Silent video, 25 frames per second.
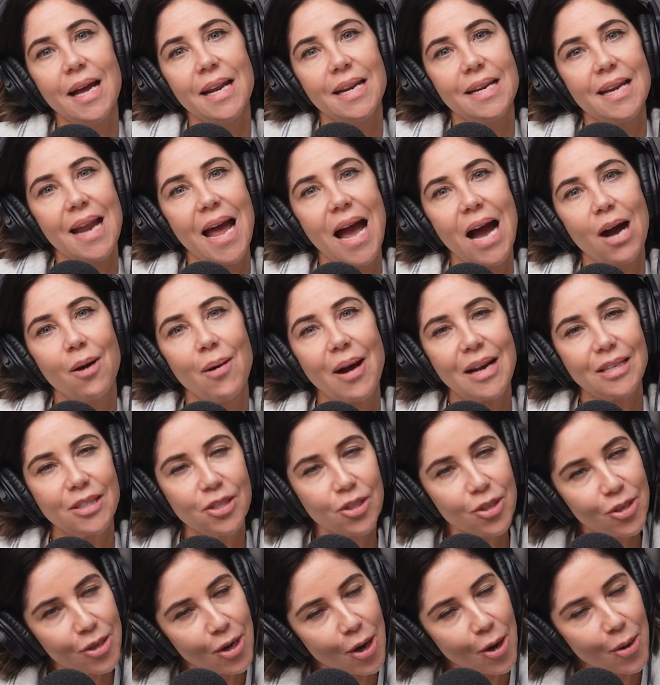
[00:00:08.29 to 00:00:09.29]
Now, as
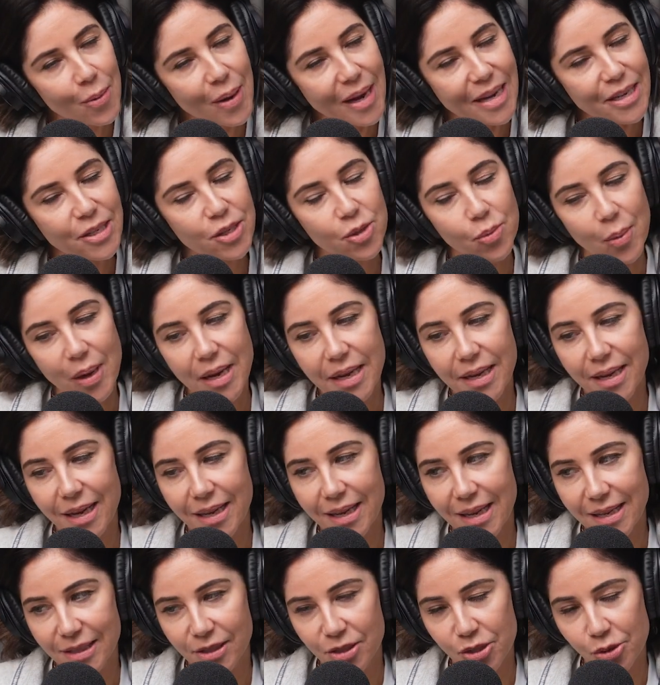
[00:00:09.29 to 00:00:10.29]
you know, each week a
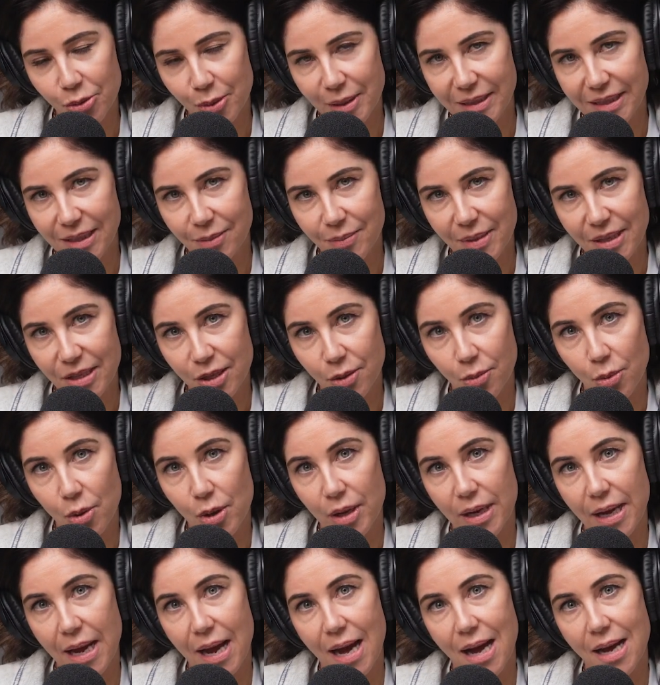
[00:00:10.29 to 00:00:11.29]
guest joins me to
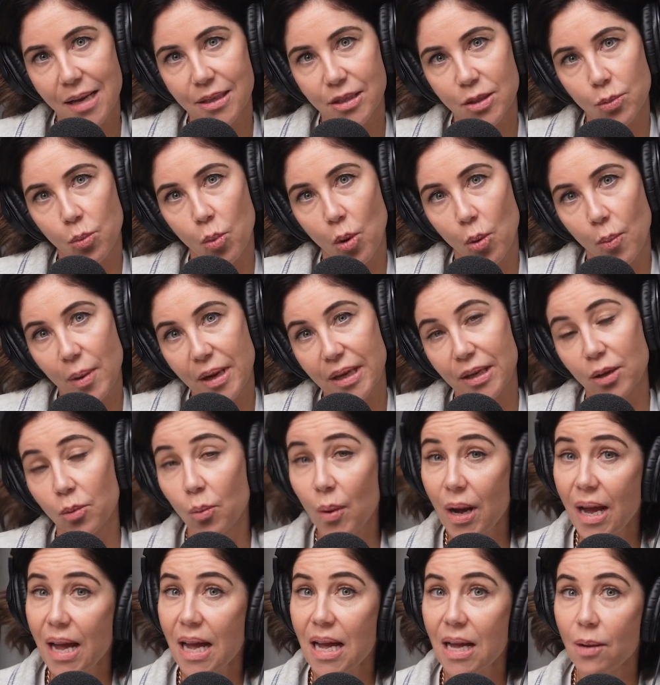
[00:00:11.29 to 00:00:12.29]
work out what we're going to
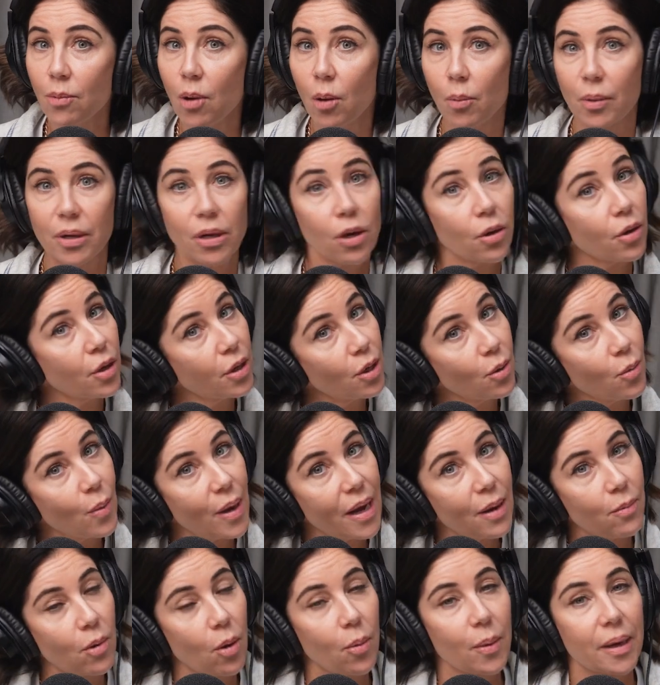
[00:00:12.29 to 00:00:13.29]
wear, what we're not going to
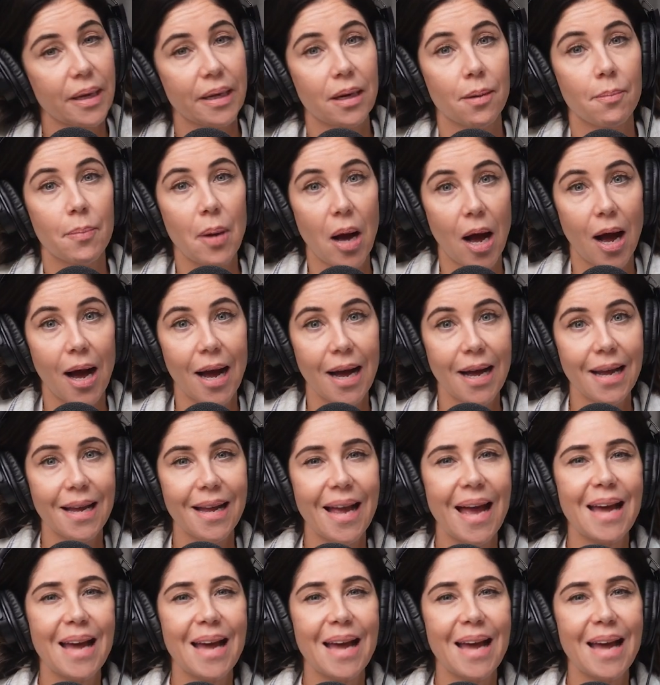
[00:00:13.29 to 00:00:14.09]
wear, what we're going to buy.